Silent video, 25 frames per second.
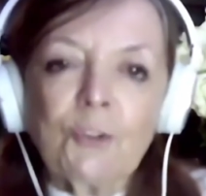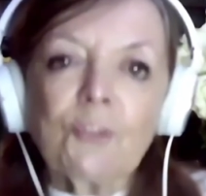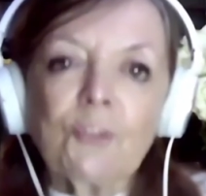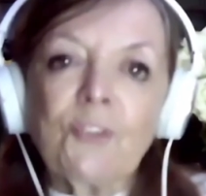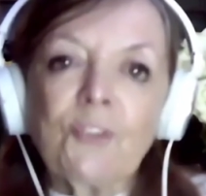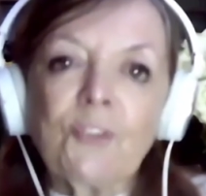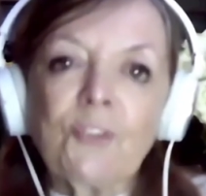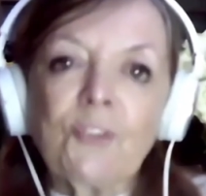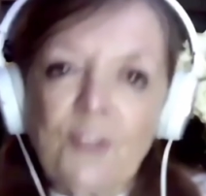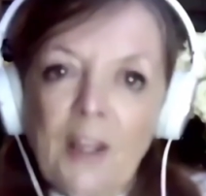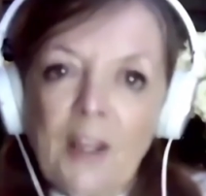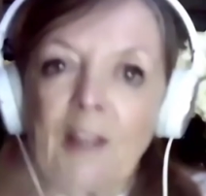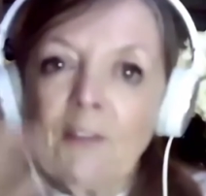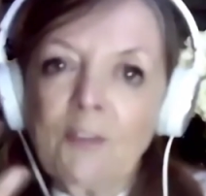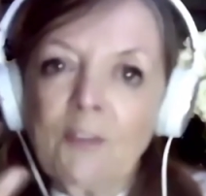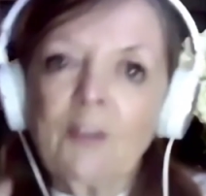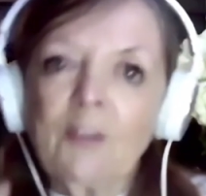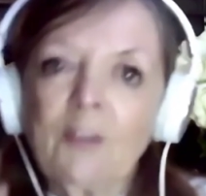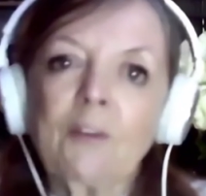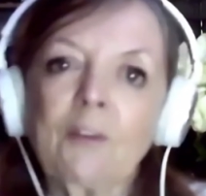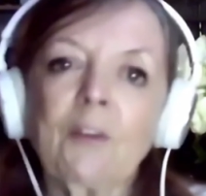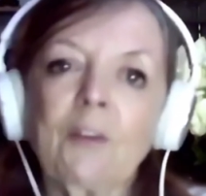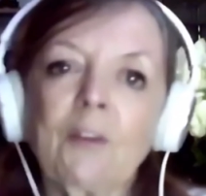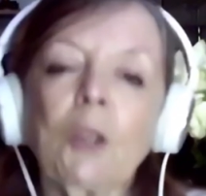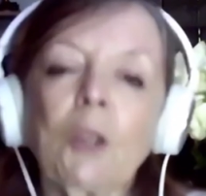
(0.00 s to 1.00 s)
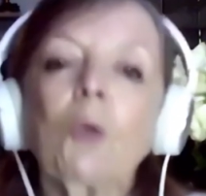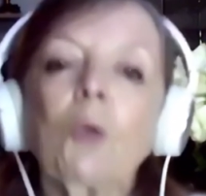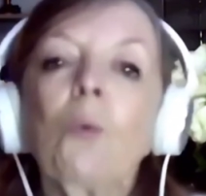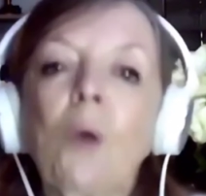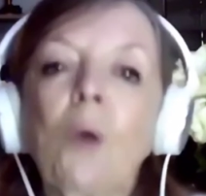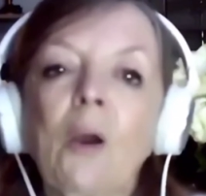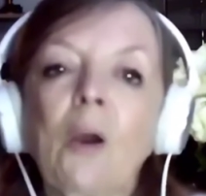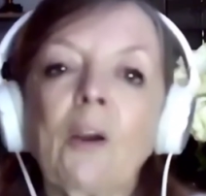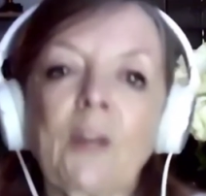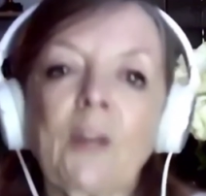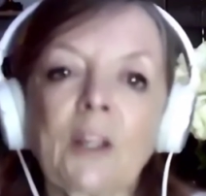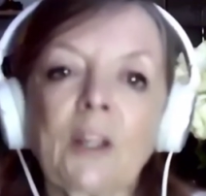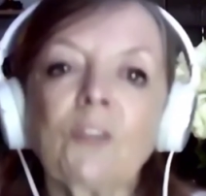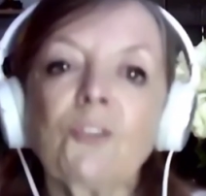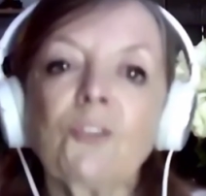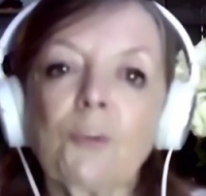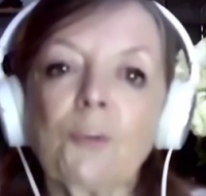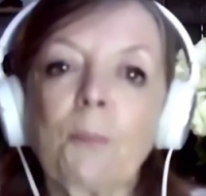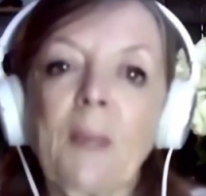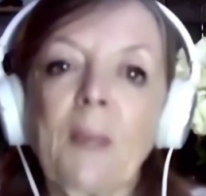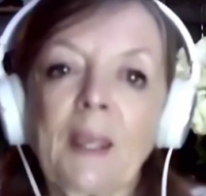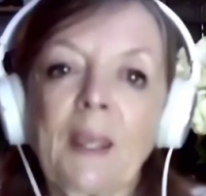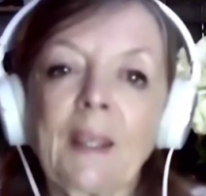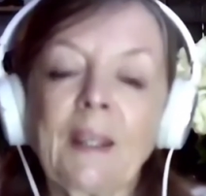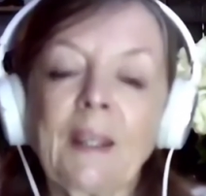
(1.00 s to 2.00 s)
say the, the inquiry into
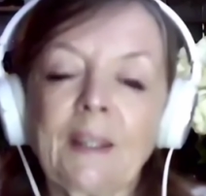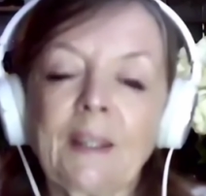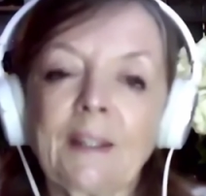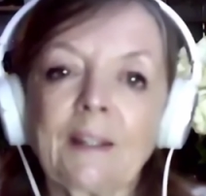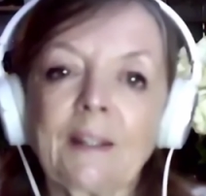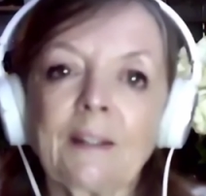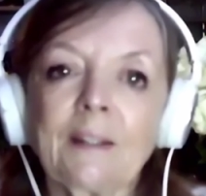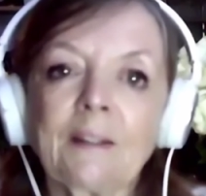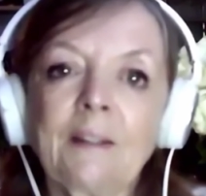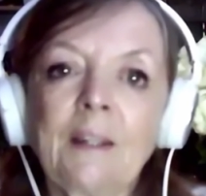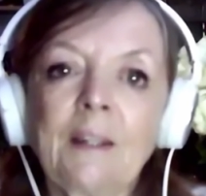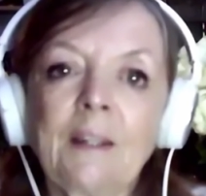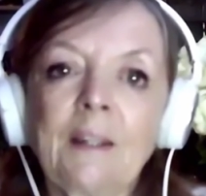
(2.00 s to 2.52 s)
banking,